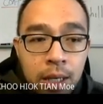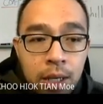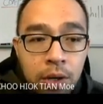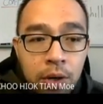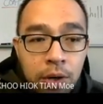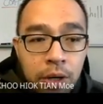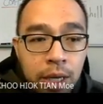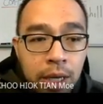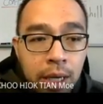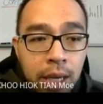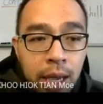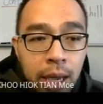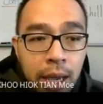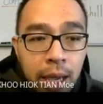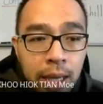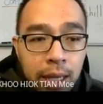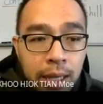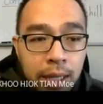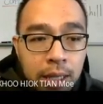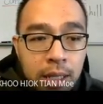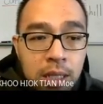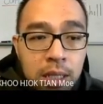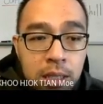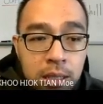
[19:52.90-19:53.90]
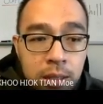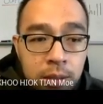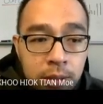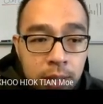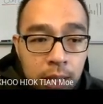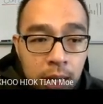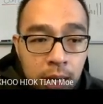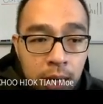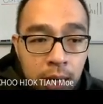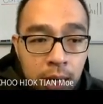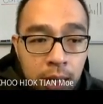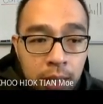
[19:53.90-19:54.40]
Okay, and this
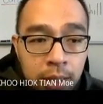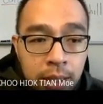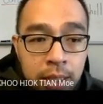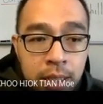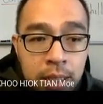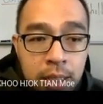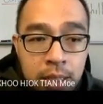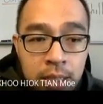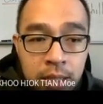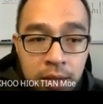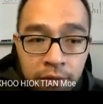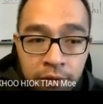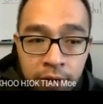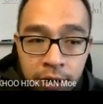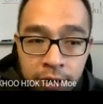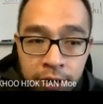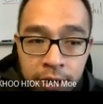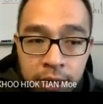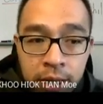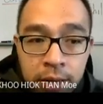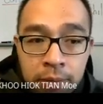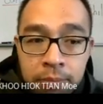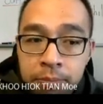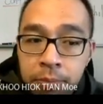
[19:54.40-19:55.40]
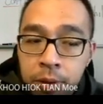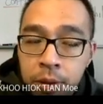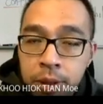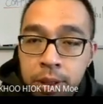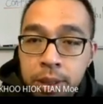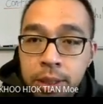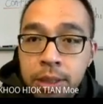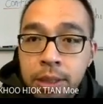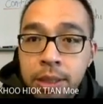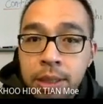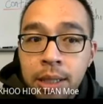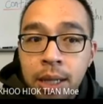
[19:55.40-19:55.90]
is a very
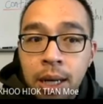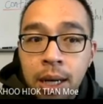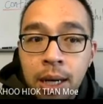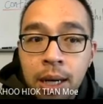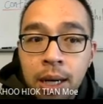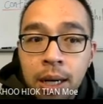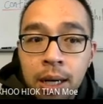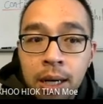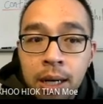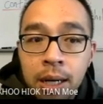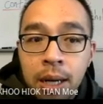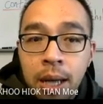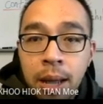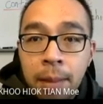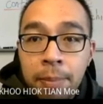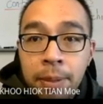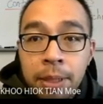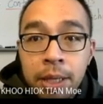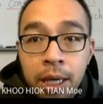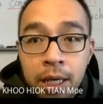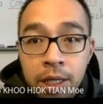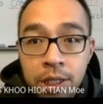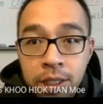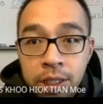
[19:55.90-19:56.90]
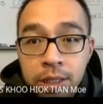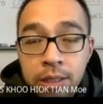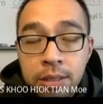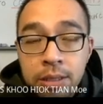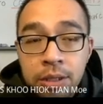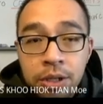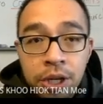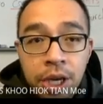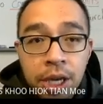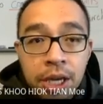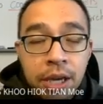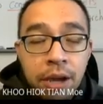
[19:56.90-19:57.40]
important application.
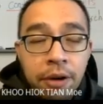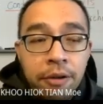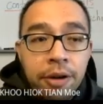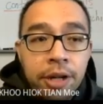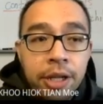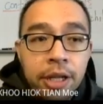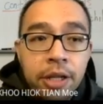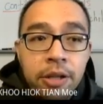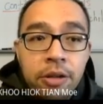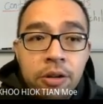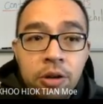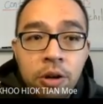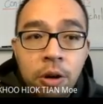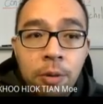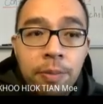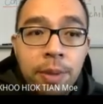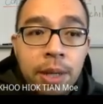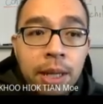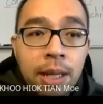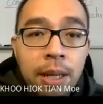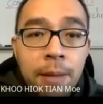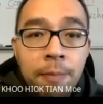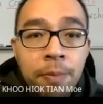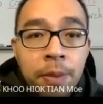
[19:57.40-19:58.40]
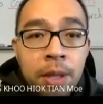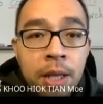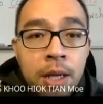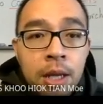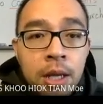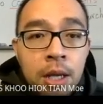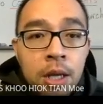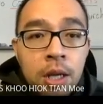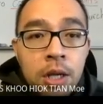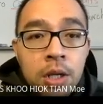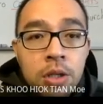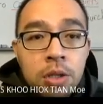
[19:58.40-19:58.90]
Okay, get ready to copy lah.
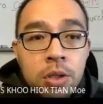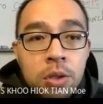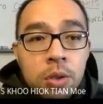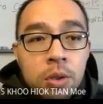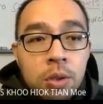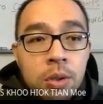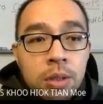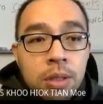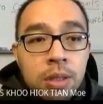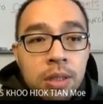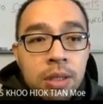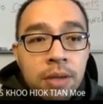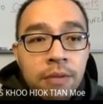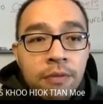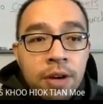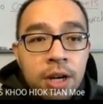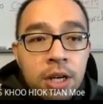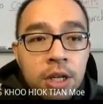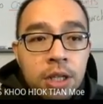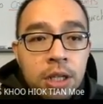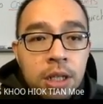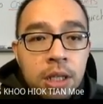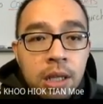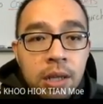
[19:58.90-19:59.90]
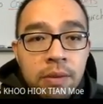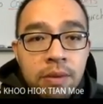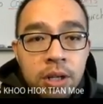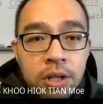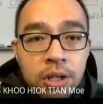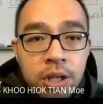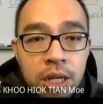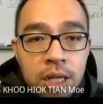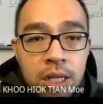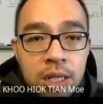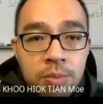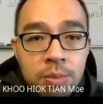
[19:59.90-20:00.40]
So the function of the
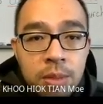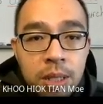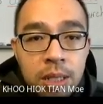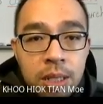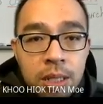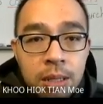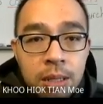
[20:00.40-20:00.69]
transmitter